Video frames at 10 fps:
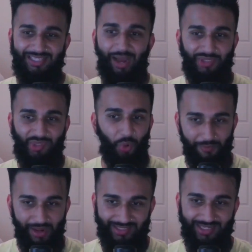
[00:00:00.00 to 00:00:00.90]
guy was
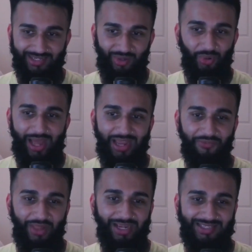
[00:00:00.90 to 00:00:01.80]
tormented his whole
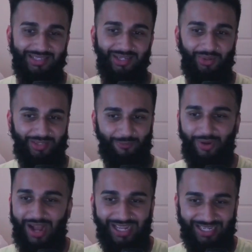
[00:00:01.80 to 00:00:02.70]
life. Like it's no
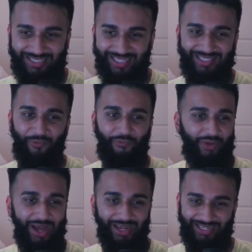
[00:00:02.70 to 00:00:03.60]
surprise he's a
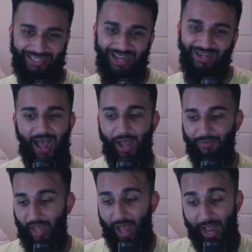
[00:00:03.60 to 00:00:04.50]
fuck.
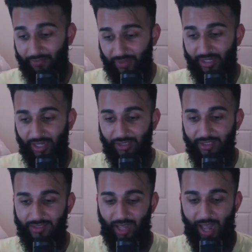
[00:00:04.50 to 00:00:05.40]
I think at
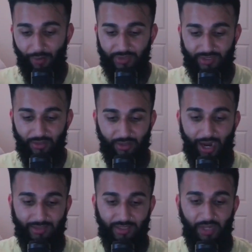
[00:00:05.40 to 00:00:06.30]
least I was
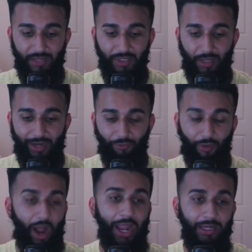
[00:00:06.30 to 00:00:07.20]
theorizing maybe like
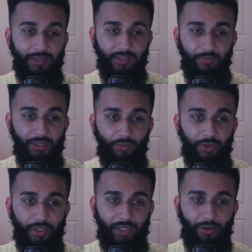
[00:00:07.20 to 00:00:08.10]
Ryan is gonna be the
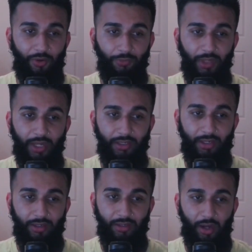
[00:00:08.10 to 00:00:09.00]
one to kill
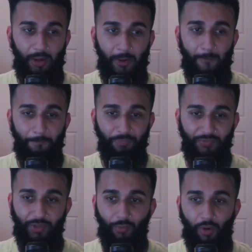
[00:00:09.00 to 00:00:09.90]
Homelander.
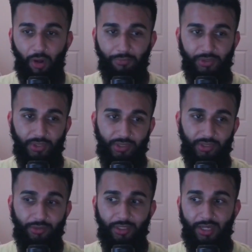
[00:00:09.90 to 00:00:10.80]
Even though I want Butcher to
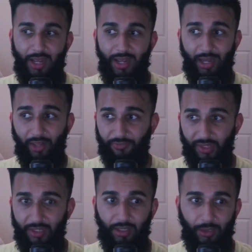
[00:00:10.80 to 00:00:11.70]
do it, and I
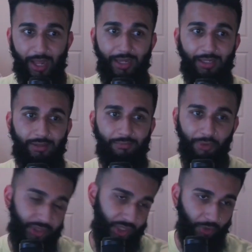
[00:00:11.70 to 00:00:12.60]
think like
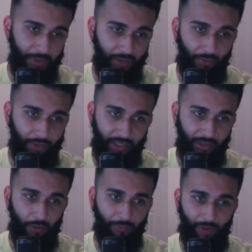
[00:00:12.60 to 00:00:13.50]
Butcher would be the one to
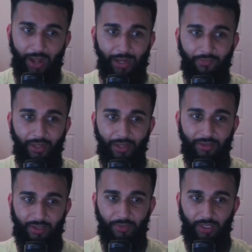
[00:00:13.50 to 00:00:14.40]
kill Ryan then,
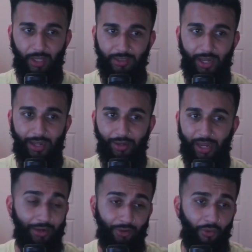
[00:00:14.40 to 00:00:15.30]
or something like that.
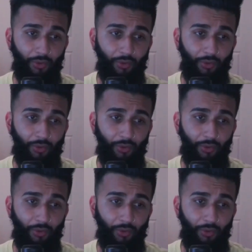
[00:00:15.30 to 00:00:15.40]
And